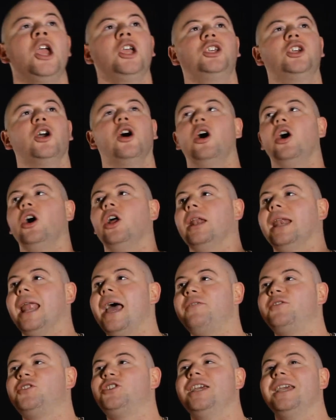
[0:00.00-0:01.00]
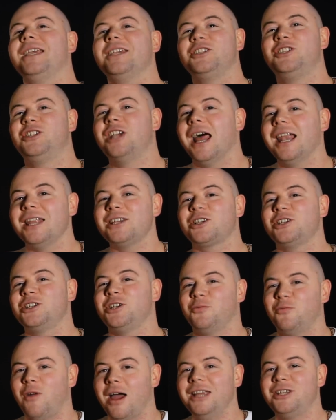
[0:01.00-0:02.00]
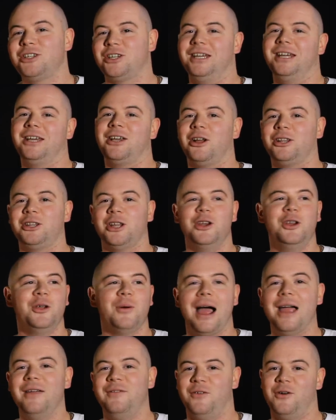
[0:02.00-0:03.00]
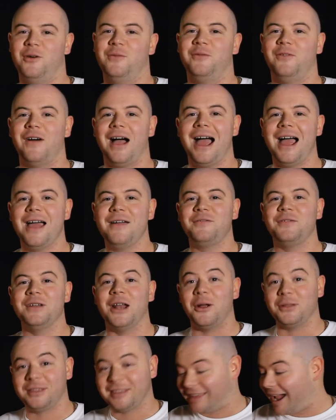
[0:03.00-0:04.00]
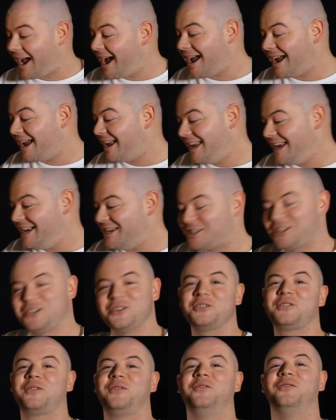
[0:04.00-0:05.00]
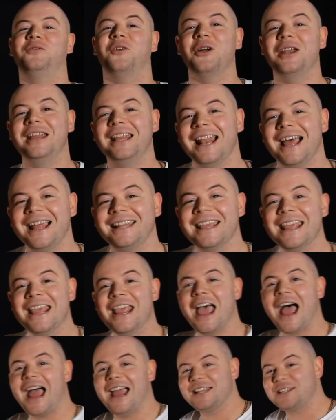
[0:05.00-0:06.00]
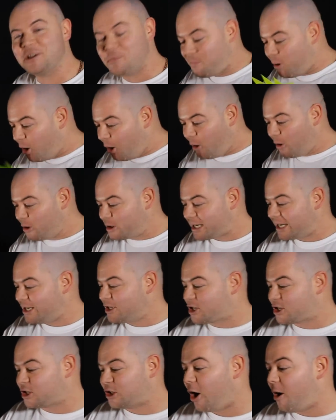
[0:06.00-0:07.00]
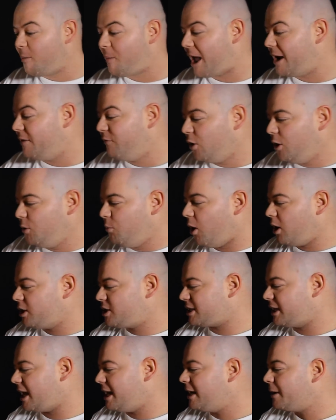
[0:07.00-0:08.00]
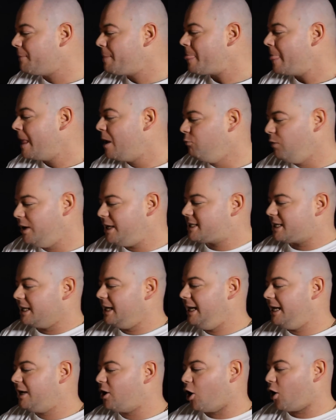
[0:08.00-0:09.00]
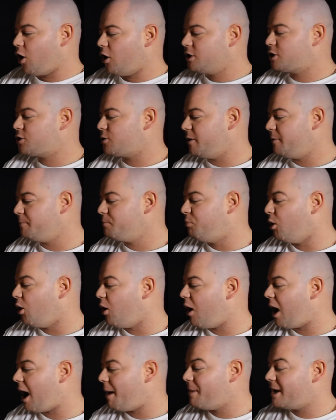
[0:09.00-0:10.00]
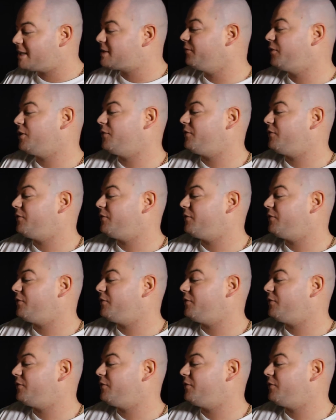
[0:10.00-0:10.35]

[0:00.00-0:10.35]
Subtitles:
your left cheek is jealous because your right cheek got the new iPhone 5. Now that is just funny, lad. I had to pause it and stop, and I've only watched, like, recently got onto him, but I met him for the